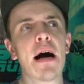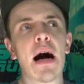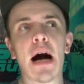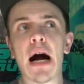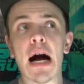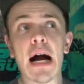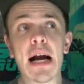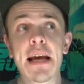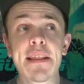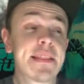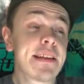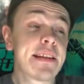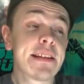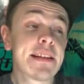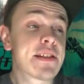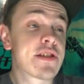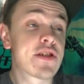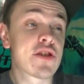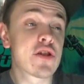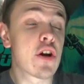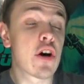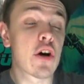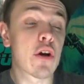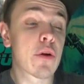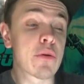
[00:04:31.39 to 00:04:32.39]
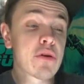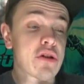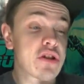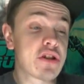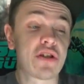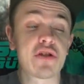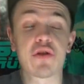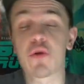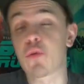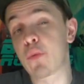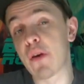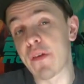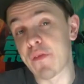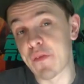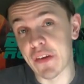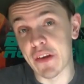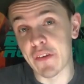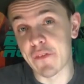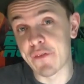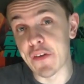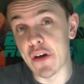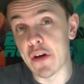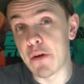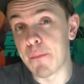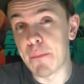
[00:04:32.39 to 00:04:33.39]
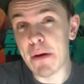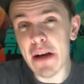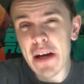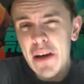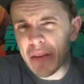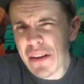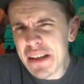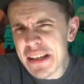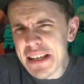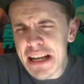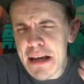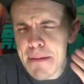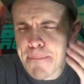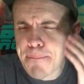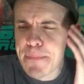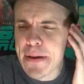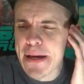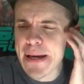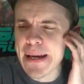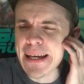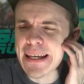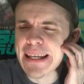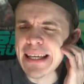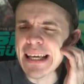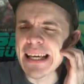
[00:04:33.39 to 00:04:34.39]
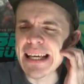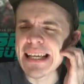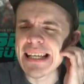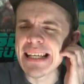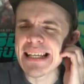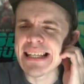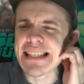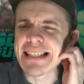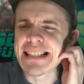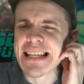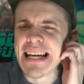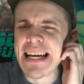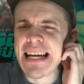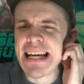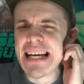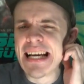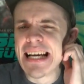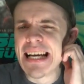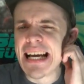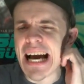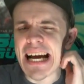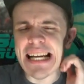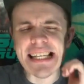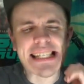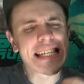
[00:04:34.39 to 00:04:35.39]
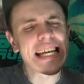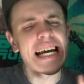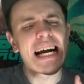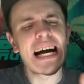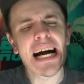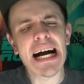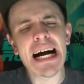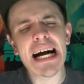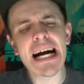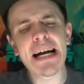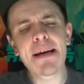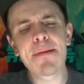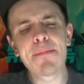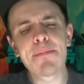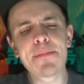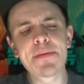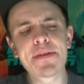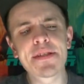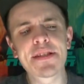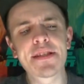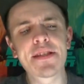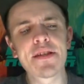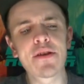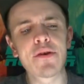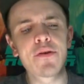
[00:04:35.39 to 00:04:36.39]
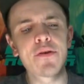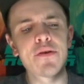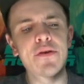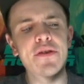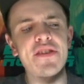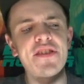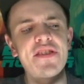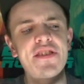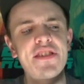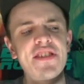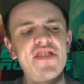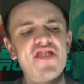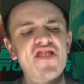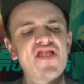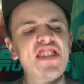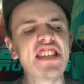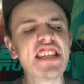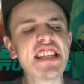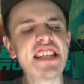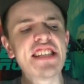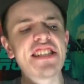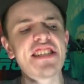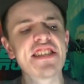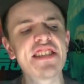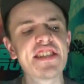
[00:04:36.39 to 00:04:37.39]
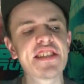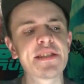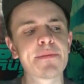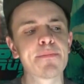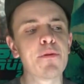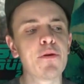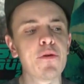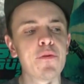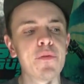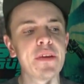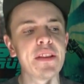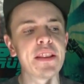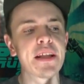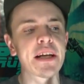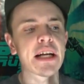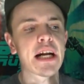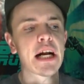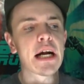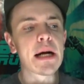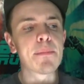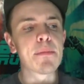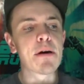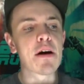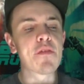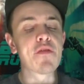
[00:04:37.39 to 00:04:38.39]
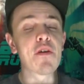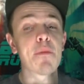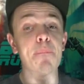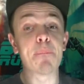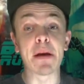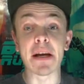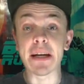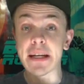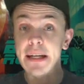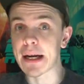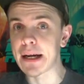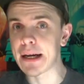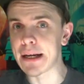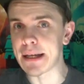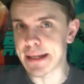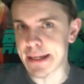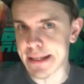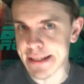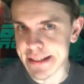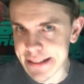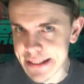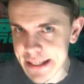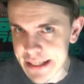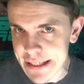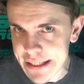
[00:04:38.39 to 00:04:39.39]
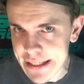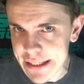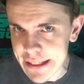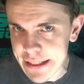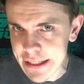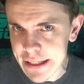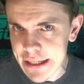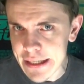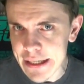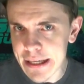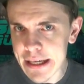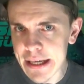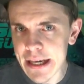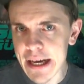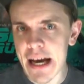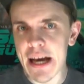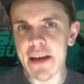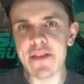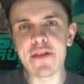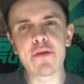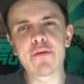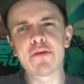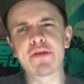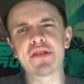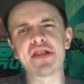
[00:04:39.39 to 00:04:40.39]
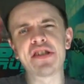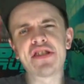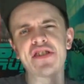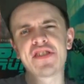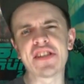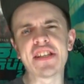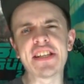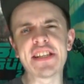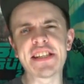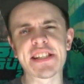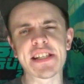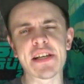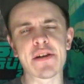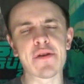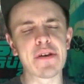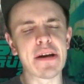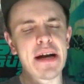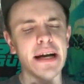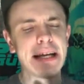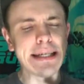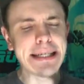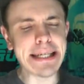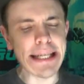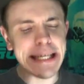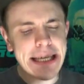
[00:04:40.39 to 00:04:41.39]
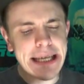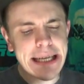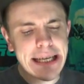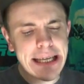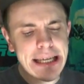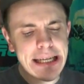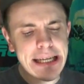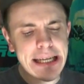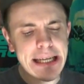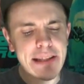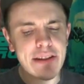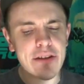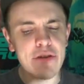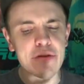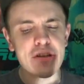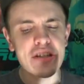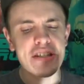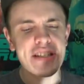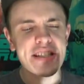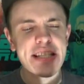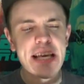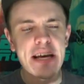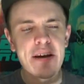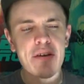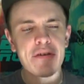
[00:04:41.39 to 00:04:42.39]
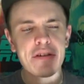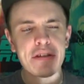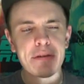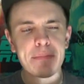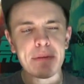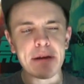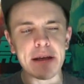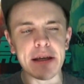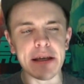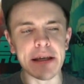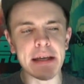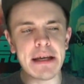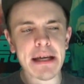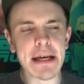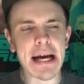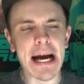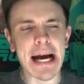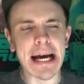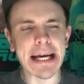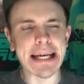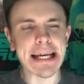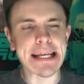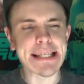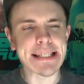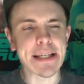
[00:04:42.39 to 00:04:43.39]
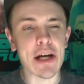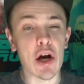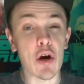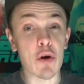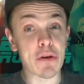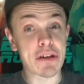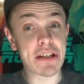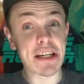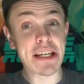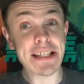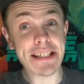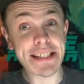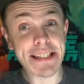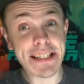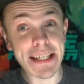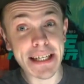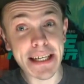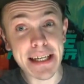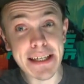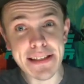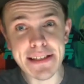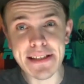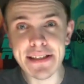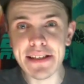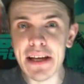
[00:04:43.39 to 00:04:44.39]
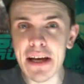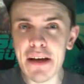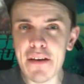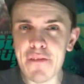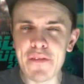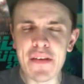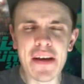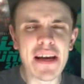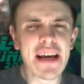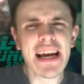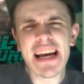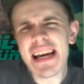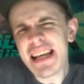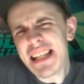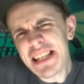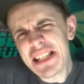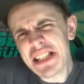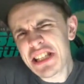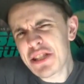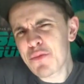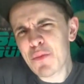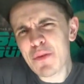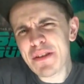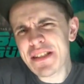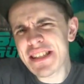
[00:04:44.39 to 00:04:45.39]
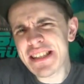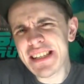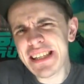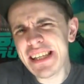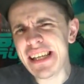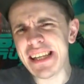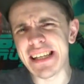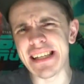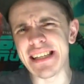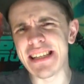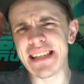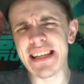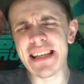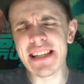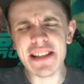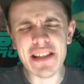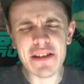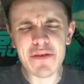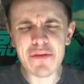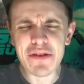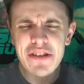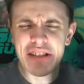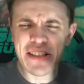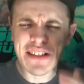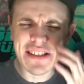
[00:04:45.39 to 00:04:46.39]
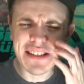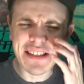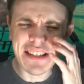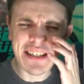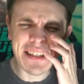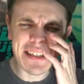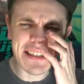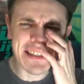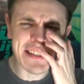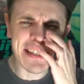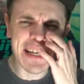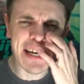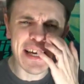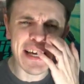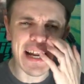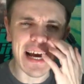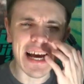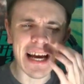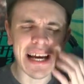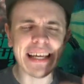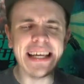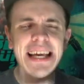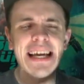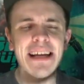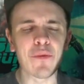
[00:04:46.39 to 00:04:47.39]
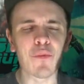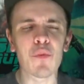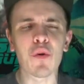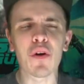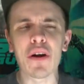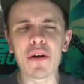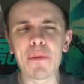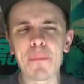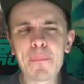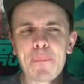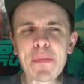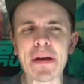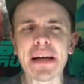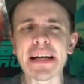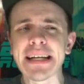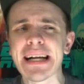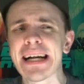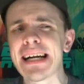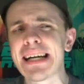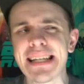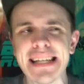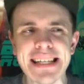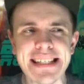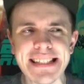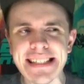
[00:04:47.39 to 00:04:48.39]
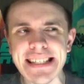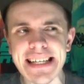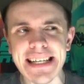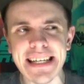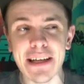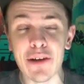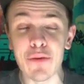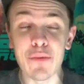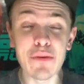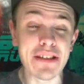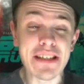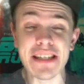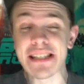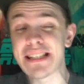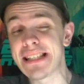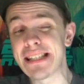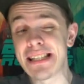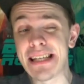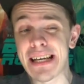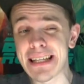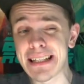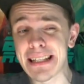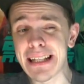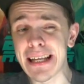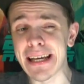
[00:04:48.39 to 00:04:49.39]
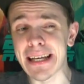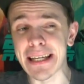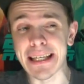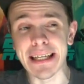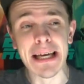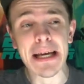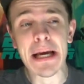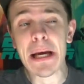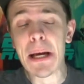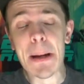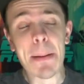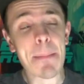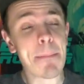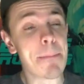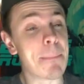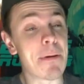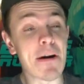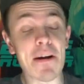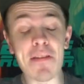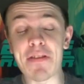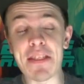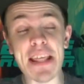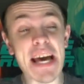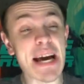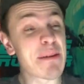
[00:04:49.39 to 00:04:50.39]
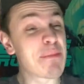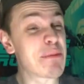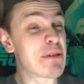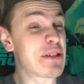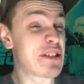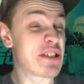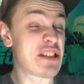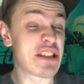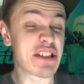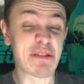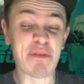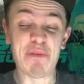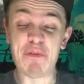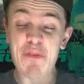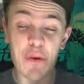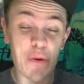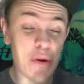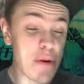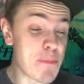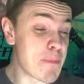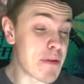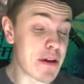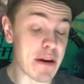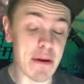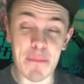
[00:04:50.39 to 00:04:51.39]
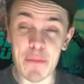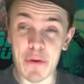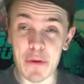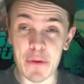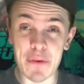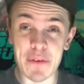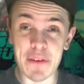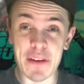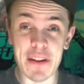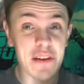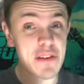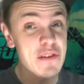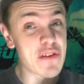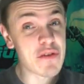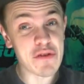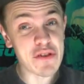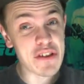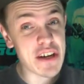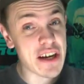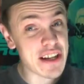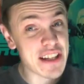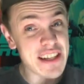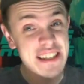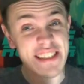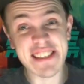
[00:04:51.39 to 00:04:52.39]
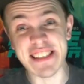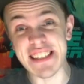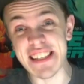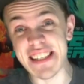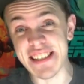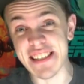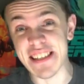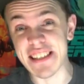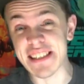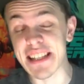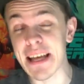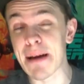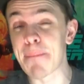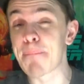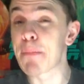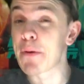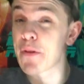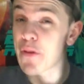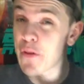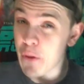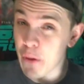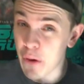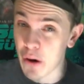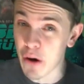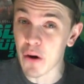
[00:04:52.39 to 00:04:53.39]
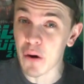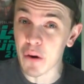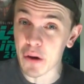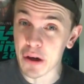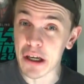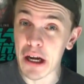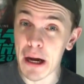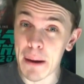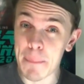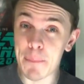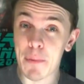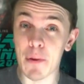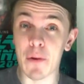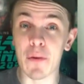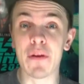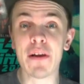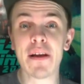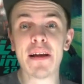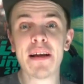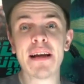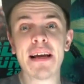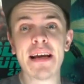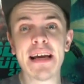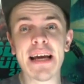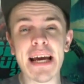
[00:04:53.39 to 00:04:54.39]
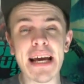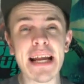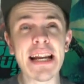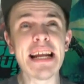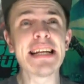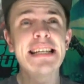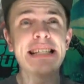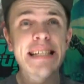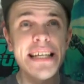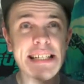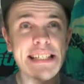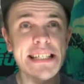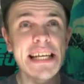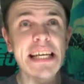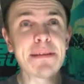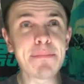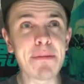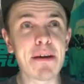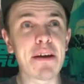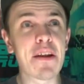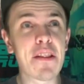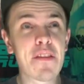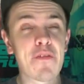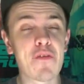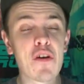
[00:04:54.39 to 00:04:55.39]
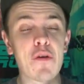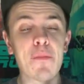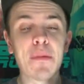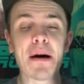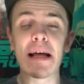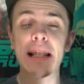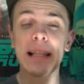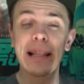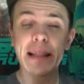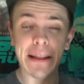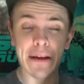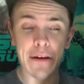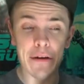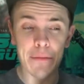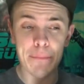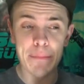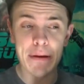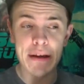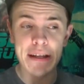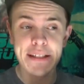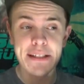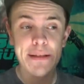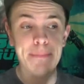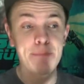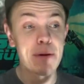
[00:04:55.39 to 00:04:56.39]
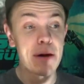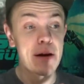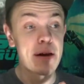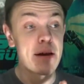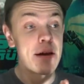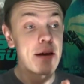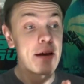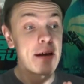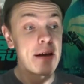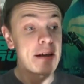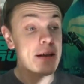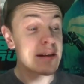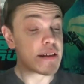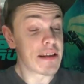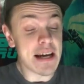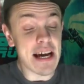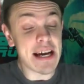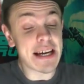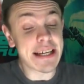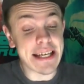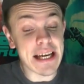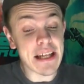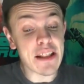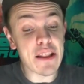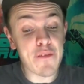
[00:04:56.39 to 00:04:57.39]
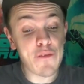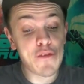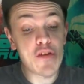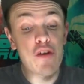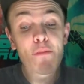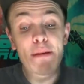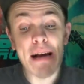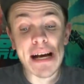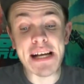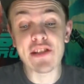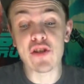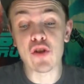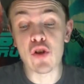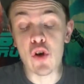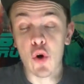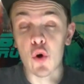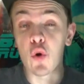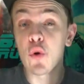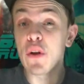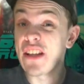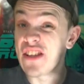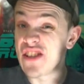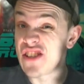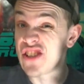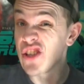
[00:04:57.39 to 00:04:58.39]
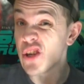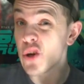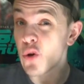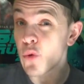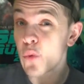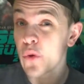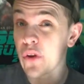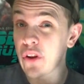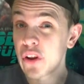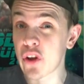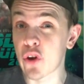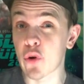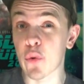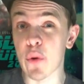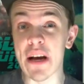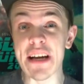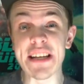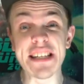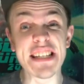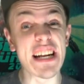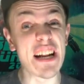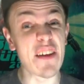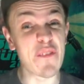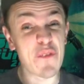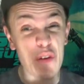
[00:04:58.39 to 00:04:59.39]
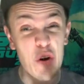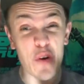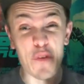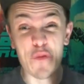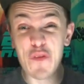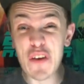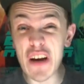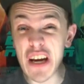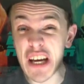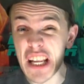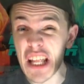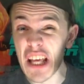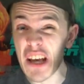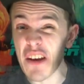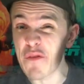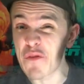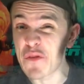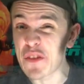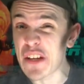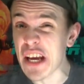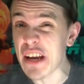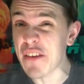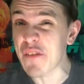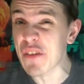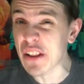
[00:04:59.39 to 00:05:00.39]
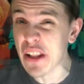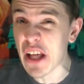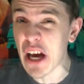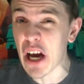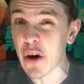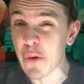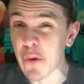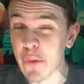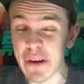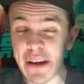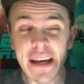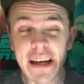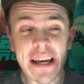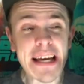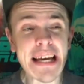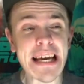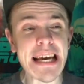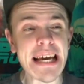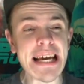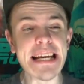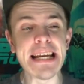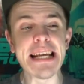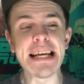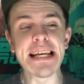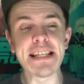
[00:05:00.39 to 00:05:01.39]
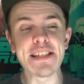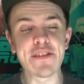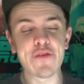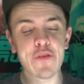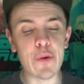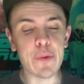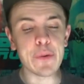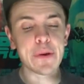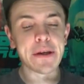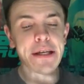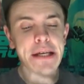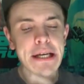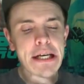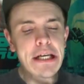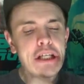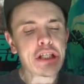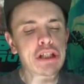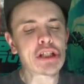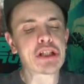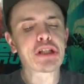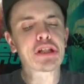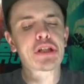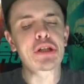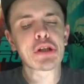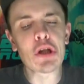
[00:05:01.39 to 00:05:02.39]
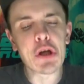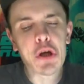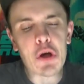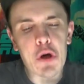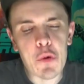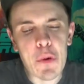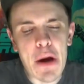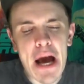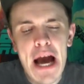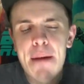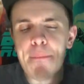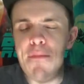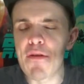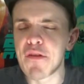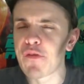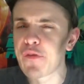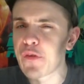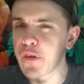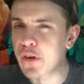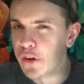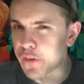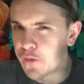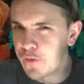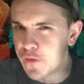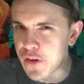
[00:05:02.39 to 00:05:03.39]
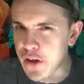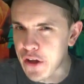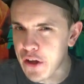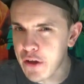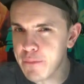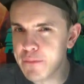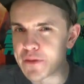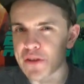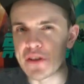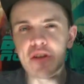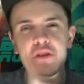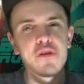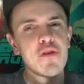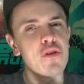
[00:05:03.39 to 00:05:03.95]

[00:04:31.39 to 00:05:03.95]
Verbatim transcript: I think this is an orange terrific film. My only nitpick is at times there's scenes in this movie that come off a bit condescending and there's just scenes that are not needed and they're just there to be I guess, artistic and stuff, and it just wasn't needed. And there's just scenes that, again, were a bit condescending, which I did not like. But that was just very minimal. There's not a lot of scenes like that, but there are a couple. And it did take me out of the film a little bit. But again, the film as a whole is still really great. And if you're a fan of David Lowery in his very slow, atmospheric films, and